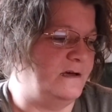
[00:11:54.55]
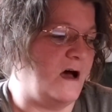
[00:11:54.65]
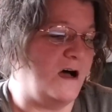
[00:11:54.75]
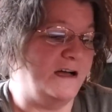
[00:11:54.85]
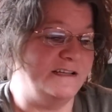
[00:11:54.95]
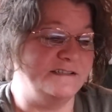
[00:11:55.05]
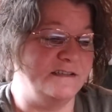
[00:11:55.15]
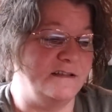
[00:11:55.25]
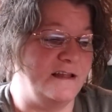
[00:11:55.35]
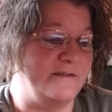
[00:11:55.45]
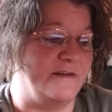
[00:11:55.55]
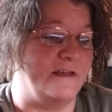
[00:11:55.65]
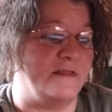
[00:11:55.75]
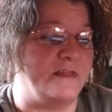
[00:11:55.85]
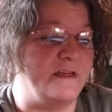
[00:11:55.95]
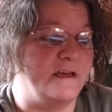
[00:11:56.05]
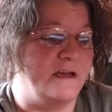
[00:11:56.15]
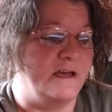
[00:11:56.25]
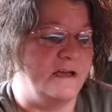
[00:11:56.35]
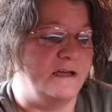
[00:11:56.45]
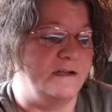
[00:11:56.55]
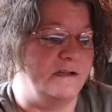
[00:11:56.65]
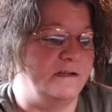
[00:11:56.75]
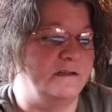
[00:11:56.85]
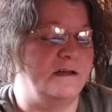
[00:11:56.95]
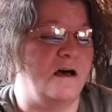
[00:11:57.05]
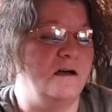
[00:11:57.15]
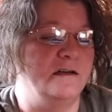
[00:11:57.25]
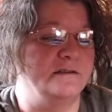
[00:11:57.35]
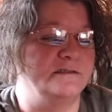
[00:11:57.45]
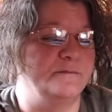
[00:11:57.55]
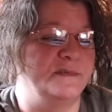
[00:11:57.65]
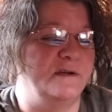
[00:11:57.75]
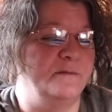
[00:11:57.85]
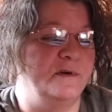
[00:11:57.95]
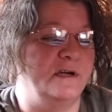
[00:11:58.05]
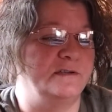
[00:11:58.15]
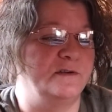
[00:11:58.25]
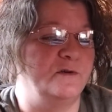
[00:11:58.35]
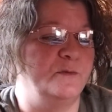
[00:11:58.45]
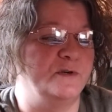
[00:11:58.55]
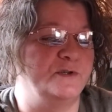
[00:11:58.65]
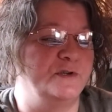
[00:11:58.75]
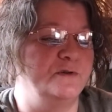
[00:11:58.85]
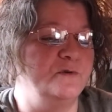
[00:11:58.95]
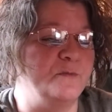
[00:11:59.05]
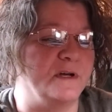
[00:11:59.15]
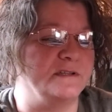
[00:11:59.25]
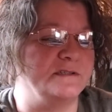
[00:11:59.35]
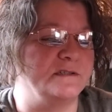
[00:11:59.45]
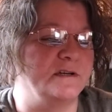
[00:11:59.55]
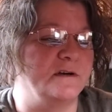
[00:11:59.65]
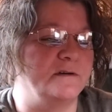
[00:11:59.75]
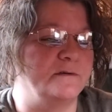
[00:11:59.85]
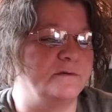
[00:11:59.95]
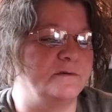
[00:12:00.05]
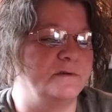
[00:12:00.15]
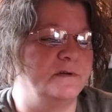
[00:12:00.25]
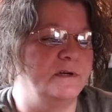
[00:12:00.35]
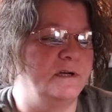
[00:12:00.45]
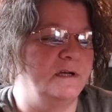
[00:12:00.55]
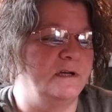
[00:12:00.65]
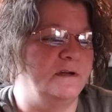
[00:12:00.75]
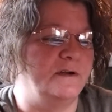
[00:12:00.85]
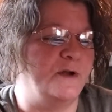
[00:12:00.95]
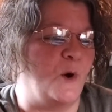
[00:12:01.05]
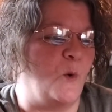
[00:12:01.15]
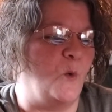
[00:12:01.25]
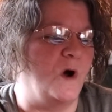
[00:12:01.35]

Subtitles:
August 11th. August, September, October. 2 months ago. No.